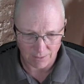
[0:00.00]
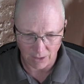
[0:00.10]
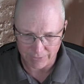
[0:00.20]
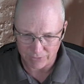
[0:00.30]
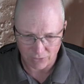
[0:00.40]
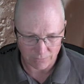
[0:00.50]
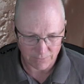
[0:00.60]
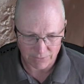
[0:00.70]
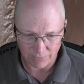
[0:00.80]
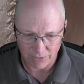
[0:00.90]
the
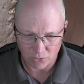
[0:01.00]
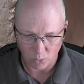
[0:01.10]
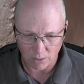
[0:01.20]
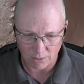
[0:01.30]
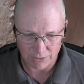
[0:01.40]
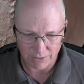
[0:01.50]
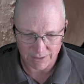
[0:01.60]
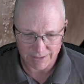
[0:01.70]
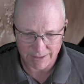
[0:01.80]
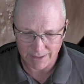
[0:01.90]
surface of this world. You
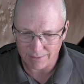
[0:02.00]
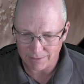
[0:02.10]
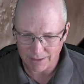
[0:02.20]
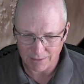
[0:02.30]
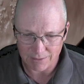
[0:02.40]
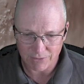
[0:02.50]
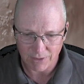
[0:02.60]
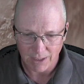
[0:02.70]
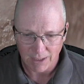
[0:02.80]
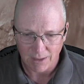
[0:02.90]
can see that
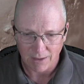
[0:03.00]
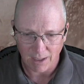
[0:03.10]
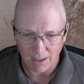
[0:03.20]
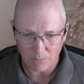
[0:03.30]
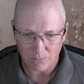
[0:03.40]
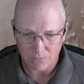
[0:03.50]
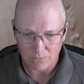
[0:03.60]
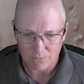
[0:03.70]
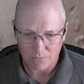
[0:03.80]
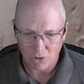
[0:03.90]
there's
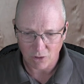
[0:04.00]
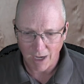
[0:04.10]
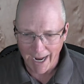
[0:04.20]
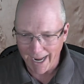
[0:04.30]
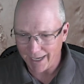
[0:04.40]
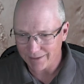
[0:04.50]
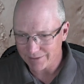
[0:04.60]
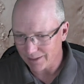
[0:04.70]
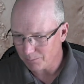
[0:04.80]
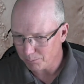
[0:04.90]

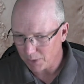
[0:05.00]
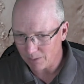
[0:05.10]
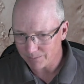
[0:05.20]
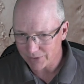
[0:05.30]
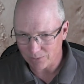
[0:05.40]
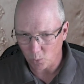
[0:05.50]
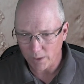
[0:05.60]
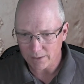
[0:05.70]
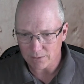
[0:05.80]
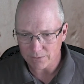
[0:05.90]
crags and bumps and
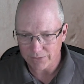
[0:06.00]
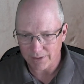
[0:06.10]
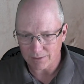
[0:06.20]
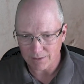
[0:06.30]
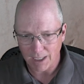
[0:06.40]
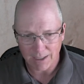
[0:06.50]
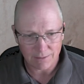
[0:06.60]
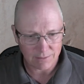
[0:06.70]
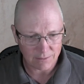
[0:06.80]
wiggles that are not